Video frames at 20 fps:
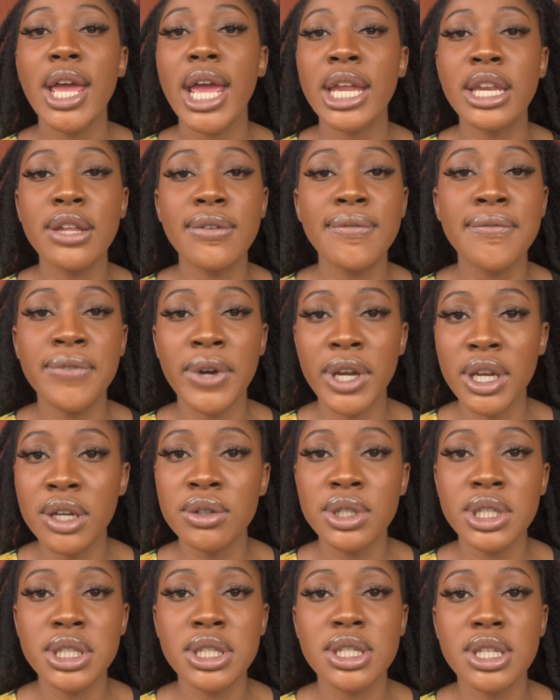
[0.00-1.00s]
any
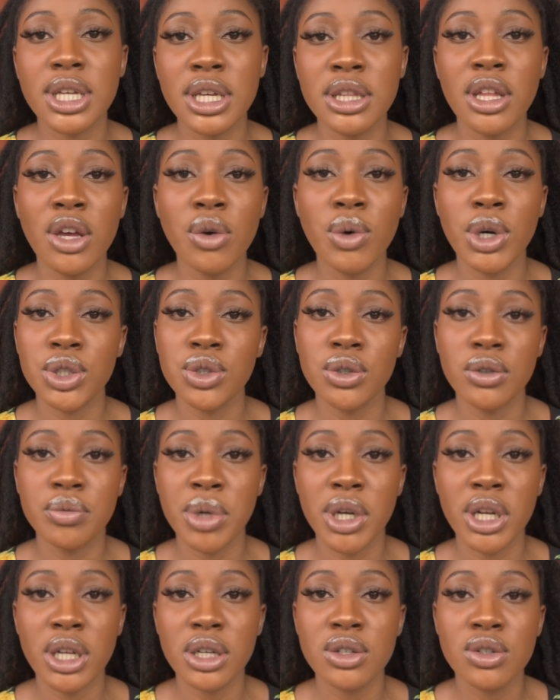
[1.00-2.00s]
fragrance in their wash-off
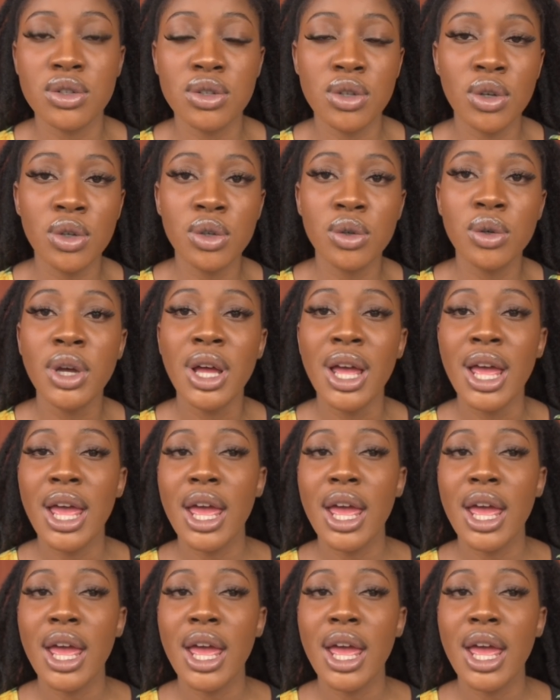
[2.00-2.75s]
products. So